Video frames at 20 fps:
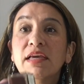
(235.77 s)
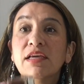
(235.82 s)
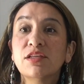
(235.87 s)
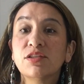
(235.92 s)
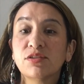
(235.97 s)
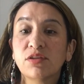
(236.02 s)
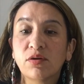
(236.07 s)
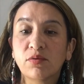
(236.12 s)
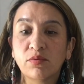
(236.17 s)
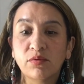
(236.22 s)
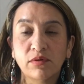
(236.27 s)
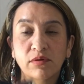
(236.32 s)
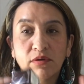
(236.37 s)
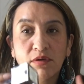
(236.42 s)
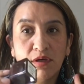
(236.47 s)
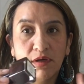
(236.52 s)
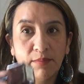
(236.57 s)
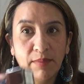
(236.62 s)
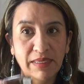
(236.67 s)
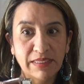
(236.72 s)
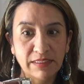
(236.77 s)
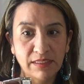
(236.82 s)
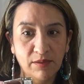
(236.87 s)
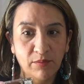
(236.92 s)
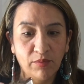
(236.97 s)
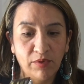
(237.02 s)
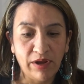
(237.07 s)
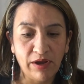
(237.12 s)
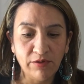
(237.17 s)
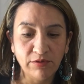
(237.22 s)
So
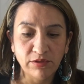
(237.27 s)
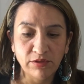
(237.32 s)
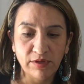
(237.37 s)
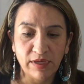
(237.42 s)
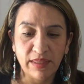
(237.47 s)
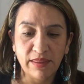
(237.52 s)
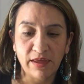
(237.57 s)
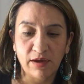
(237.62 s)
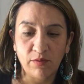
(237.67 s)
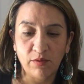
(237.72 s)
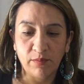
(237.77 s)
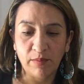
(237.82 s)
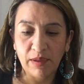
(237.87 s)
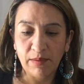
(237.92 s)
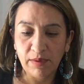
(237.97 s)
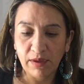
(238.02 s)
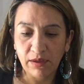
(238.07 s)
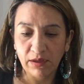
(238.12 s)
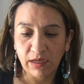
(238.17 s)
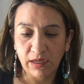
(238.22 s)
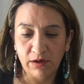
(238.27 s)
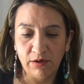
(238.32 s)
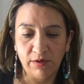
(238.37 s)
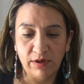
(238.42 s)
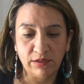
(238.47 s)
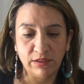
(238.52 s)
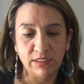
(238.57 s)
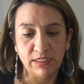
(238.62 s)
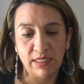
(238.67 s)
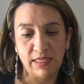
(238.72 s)
amazing brown. So I thought, well, maybe I'll get
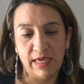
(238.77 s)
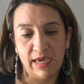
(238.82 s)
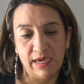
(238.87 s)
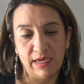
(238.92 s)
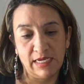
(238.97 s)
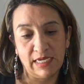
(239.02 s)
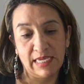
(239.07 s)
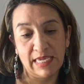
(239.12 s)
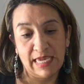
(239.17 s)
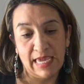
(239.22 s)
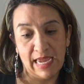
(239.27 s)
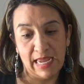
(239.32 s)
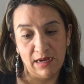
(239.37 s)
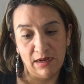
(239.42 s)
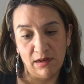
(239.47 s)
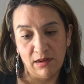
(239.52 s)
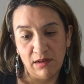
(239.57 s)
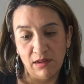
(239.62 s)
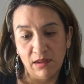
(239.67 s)
around to that again.